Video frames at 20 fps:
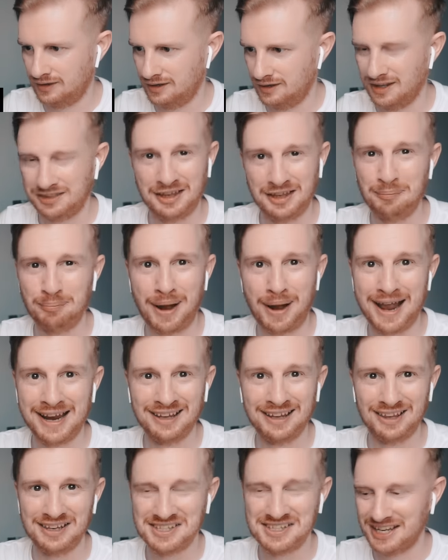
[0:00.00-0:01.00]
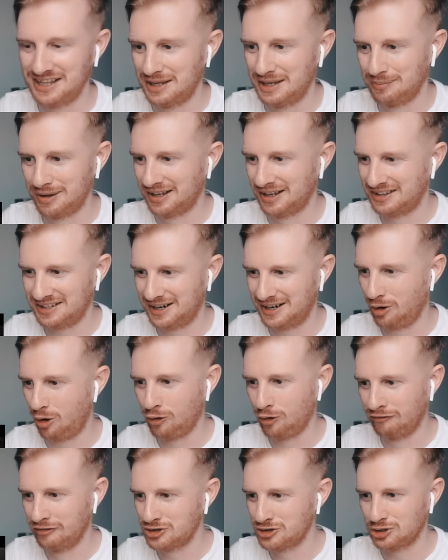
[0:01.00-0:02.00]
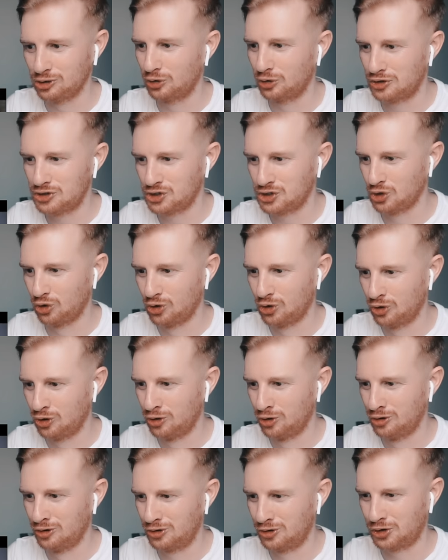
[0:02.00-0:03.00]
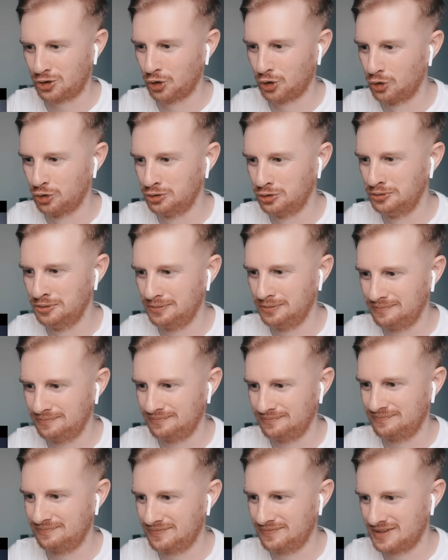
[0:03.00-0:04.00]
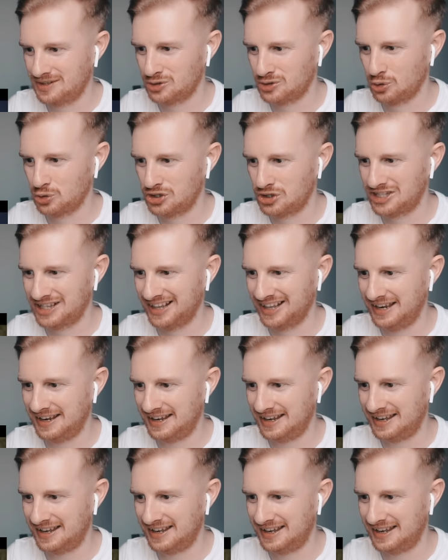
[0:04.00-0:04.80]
I think pilots in the military always look so cool, so slick.